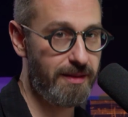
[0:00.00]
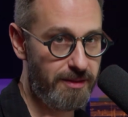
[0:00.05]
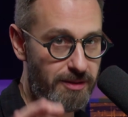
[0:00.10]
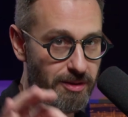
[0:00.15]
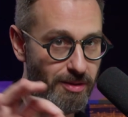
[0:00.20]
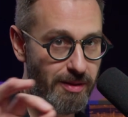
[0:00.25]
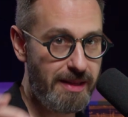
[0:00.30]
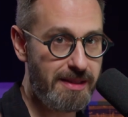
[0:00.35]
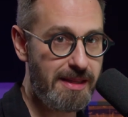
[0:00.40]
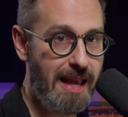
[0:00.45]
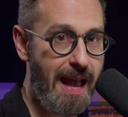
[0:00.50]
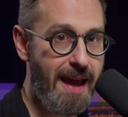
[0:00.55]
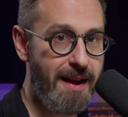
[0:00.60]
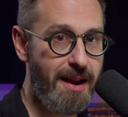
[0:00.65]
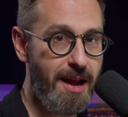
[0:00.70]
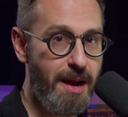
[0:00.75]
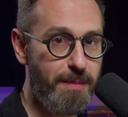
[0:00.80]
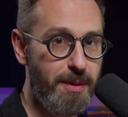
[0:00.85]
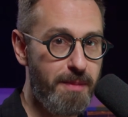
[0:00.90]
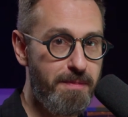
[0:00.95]
So let's add
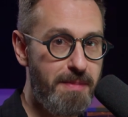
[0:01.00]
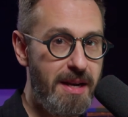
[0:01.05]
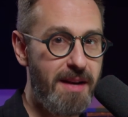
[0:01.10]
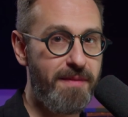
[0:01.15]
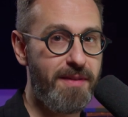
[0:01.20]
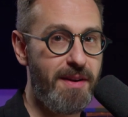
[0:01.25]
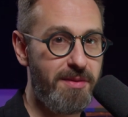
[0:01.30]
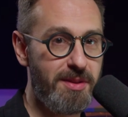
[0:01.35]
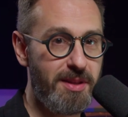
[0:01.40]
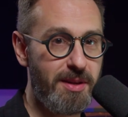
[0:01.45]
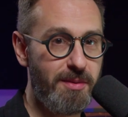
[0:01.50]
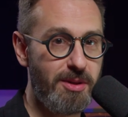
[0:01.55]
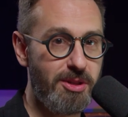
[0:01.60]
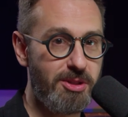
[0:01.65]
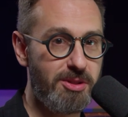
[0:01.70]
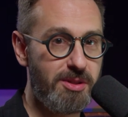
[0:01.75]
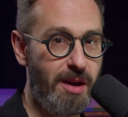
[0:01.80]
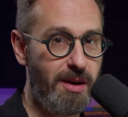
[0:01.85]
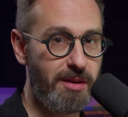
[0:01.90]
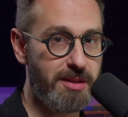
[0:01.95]
up a bit of everything we
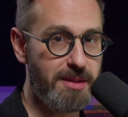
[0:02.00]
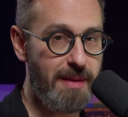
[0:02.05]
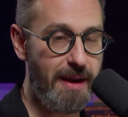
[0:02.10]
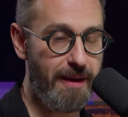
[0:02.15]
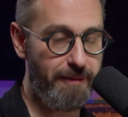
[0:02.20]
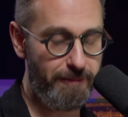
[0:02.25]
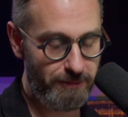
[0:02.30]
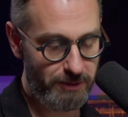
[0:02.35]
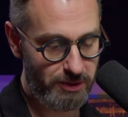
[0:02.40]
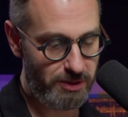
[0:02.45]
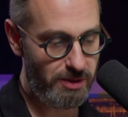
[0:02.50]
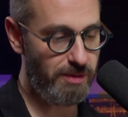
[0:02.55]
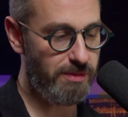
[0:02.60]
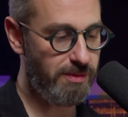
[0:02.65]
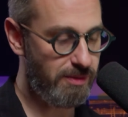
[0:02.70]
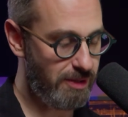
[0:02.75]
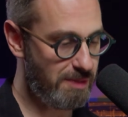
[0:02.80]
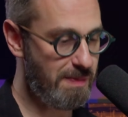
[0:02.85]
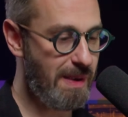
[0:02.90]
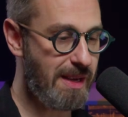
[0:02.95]
just talked about so
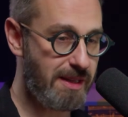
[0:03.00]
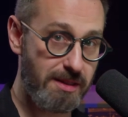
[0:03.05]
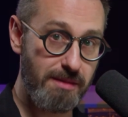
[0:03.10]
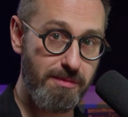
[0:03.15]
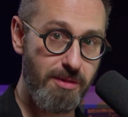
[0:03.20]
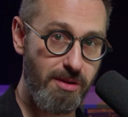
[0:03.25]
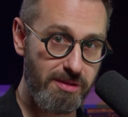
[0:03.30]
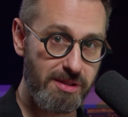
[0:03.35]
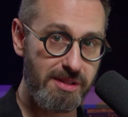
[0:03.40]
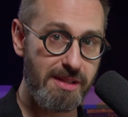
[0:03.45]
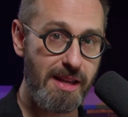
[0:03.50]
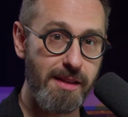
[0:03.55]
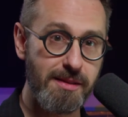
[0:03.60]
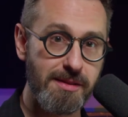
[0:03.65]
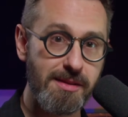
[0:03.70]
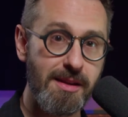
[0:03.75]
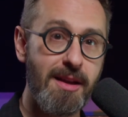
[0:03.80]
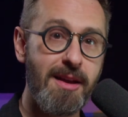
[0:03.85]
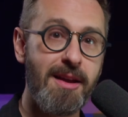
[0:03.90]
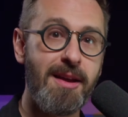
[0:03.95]
this makes the most
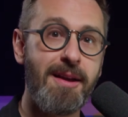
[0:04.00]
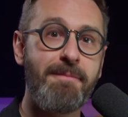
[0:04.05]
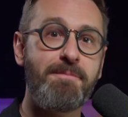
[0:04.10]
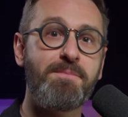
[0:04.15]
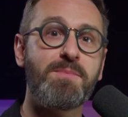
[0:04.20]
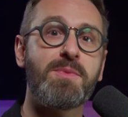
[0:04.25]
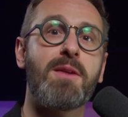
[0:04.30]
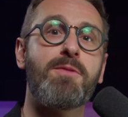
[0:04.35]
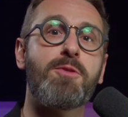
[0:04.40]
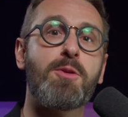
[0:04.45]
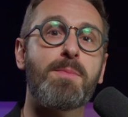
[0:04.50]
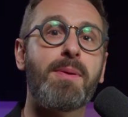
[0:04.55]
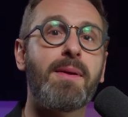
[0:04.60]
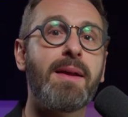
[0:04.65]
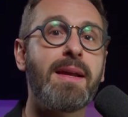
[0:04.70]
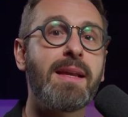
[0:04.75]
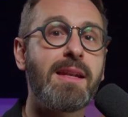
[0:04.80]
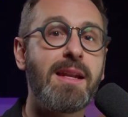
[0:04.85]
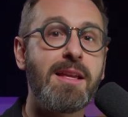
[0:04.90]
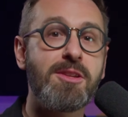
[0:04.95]
sense. If you're
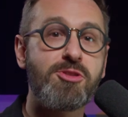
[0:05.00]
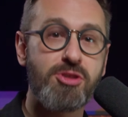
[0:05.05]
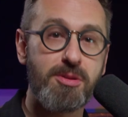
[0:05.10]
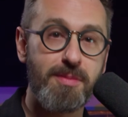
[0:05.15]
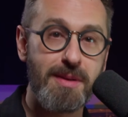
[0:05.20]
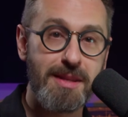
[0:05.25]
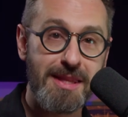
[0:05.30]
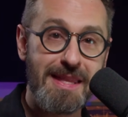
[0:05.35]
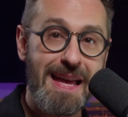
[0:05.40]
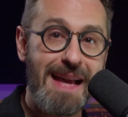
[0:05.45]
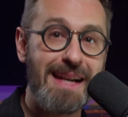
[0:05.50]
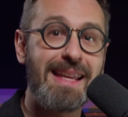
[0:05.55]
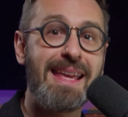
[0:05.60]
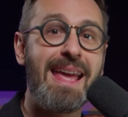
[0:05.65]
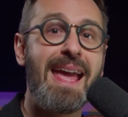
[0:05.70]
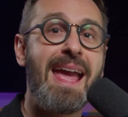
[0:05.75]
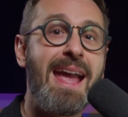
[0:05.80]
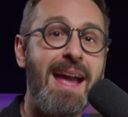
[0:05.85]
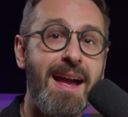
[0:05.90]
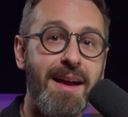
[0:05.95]
playing an instrument that
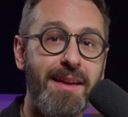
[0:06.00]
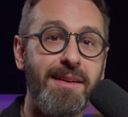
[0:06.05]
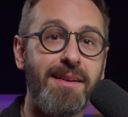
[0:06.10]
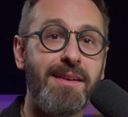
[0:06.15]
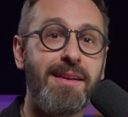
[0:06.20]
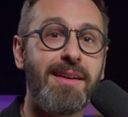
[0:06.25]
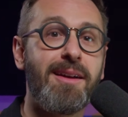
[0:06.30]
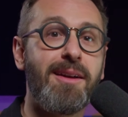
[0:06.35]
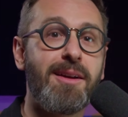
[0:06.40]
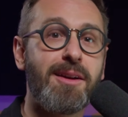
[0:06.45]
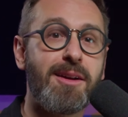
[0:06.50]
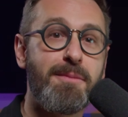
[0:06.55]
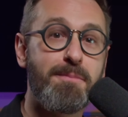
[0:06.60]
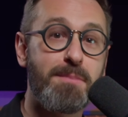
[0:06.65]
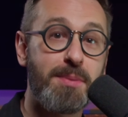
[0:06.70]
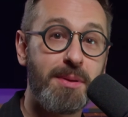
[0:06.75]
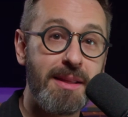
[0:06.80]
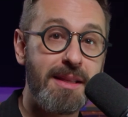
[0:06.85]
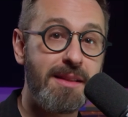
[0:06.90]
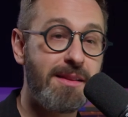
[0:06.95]
can
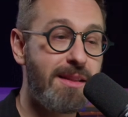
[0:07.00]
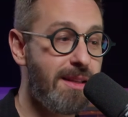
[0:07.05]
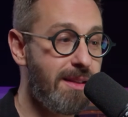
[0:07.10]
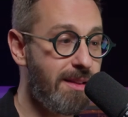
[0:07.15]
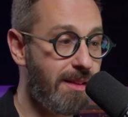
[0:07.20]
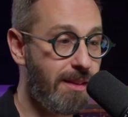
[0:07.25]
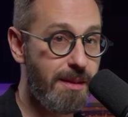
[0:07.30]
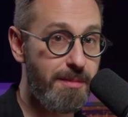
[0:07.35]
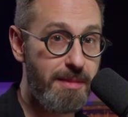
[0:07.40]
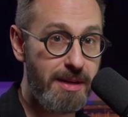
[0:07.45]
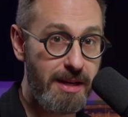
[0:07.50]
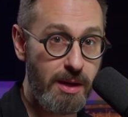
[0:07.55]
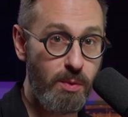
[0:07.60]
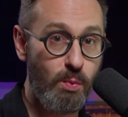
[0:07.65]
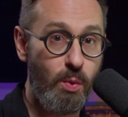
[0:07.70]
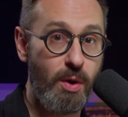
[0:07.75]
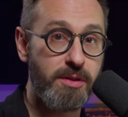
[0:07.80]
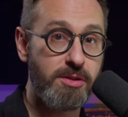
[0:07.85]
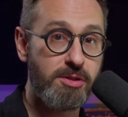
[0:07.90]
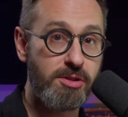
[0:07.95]
completely eliminate
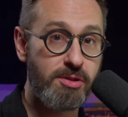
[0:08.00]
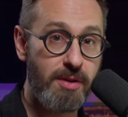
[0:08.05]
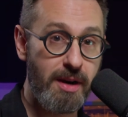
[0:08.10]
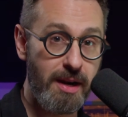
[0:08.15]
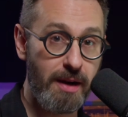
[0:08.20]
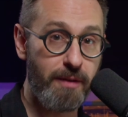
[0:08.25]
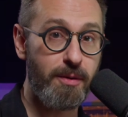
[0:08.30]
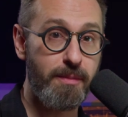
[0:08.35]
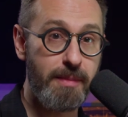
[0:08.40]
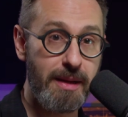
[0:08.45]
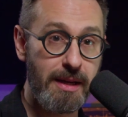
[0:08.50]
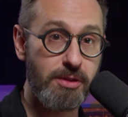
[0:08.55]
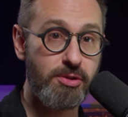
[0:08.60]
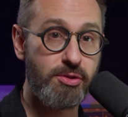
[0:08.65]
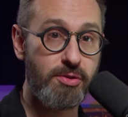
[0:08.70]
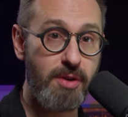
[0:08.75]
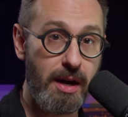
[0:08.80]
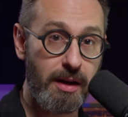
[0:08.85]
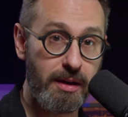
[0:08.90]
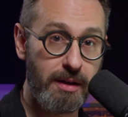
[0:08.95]
one string from being
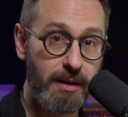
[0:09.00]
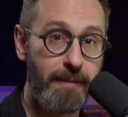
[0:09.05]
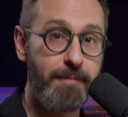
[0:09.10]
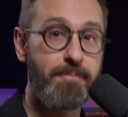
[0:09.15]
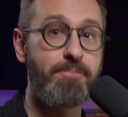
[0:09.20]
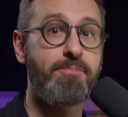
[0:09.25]
struck,